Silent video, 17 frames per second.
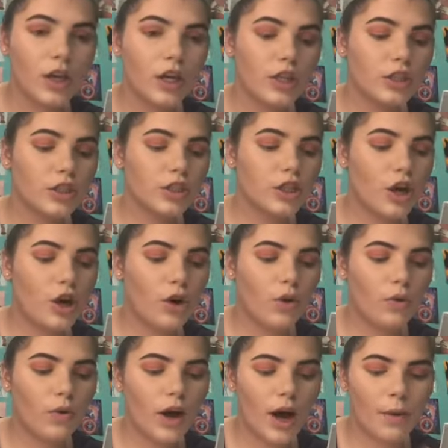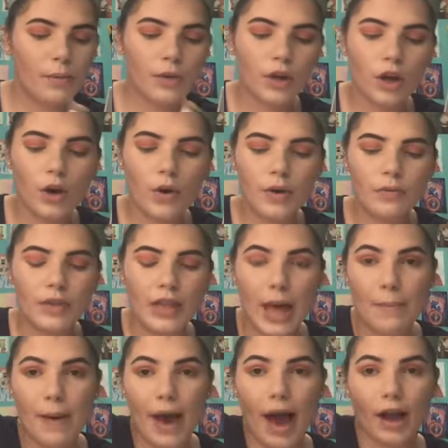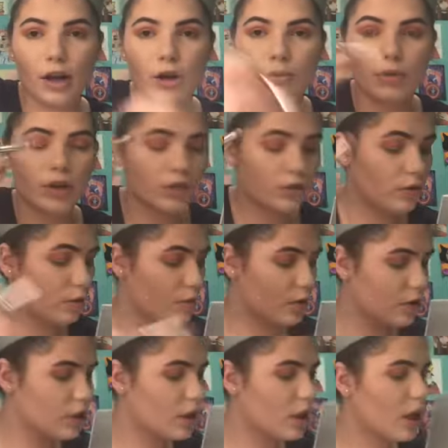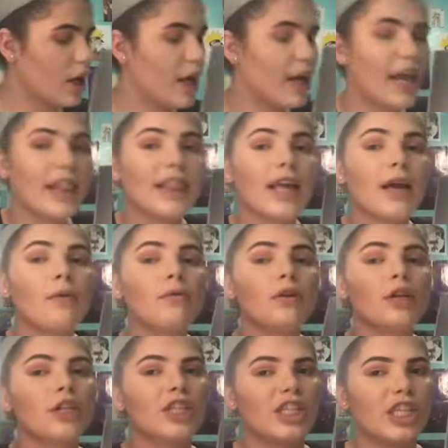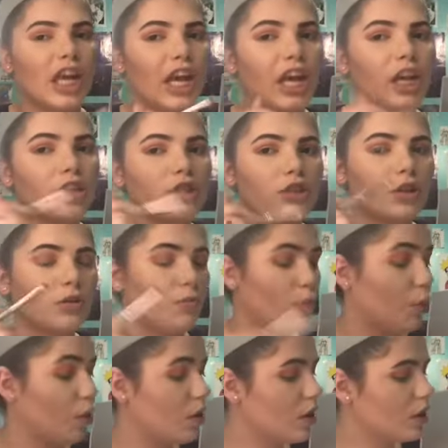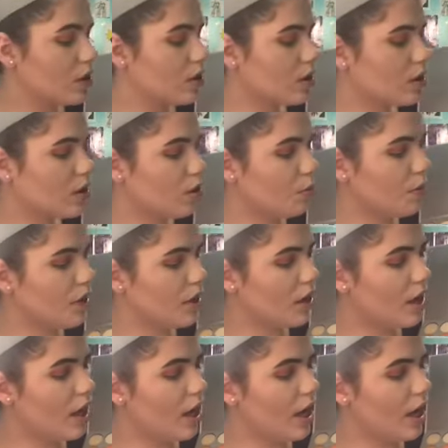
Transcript: So I'm gonna go in with that packer brush we originally got and I think I'm gonna change the mood of this look a little bit.